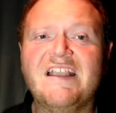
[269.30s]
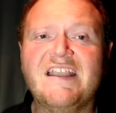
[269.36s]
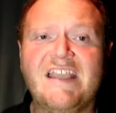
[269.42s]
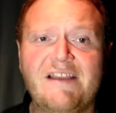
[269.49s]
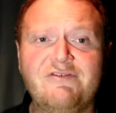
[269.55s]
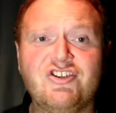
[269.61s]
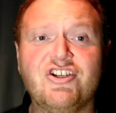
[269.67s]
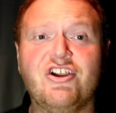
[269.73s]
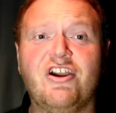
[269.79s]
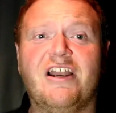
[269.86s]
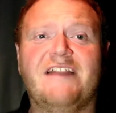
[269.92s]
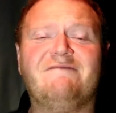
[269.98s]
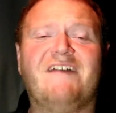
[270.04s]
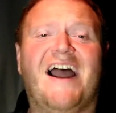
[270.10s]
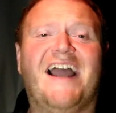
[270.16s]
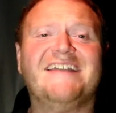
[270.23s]
Gives you good
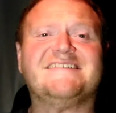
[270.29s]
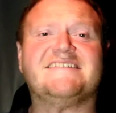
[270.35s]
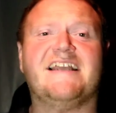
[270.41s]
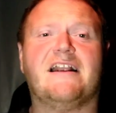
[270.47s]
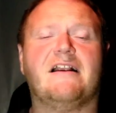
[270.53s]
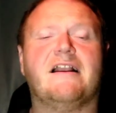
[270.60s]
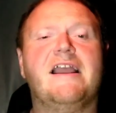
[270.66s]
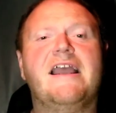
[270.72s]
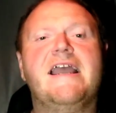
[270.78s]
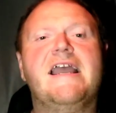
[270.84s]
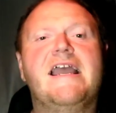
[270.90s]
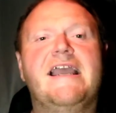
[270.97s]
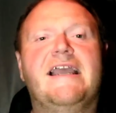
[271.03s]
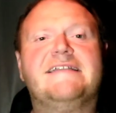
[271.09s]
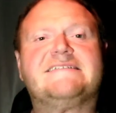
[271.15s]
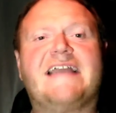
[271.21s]
advice there.
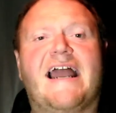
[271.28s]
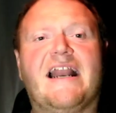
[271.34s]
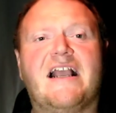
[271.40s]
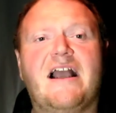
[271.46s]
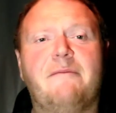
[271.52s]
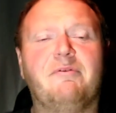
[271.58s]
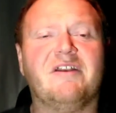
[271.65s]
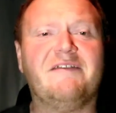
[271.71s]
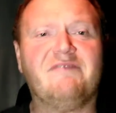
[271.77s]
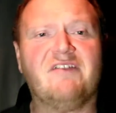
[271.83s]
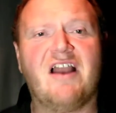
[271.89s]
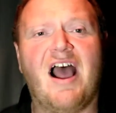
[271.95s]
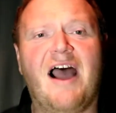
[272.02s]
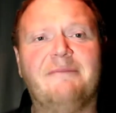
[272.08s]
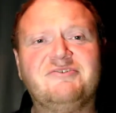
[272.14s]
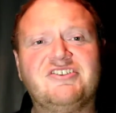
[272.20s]
It's got a couple
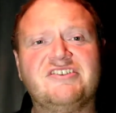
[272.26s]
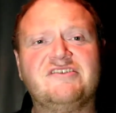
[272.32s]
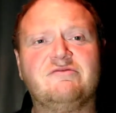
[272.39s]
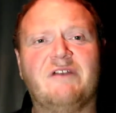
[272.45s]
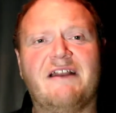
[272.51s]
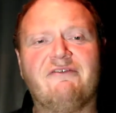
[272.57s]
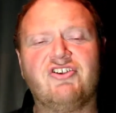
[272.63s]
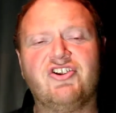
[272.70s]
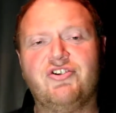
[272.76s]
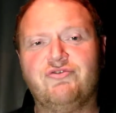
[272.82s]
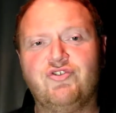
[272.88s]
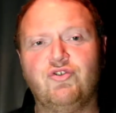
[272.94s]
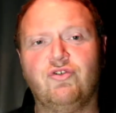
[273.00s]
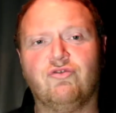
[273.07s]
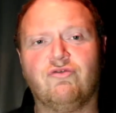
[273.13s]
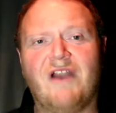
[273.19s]
different options whenever you
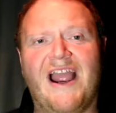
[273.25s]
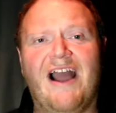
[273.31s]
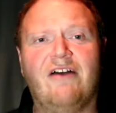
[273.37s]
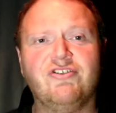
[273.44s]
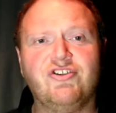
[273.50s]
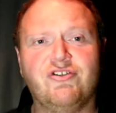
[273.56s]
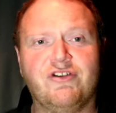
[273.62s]
do a route.